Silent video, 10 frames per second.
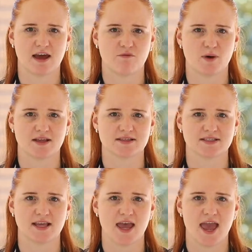loved
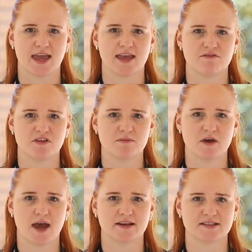ones and give them
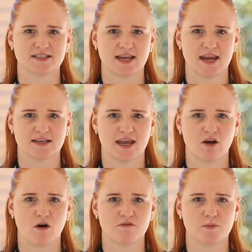the
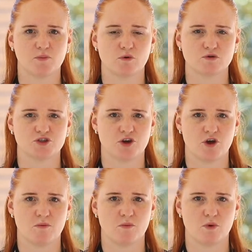understanding of the broad
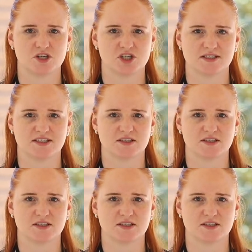term, which is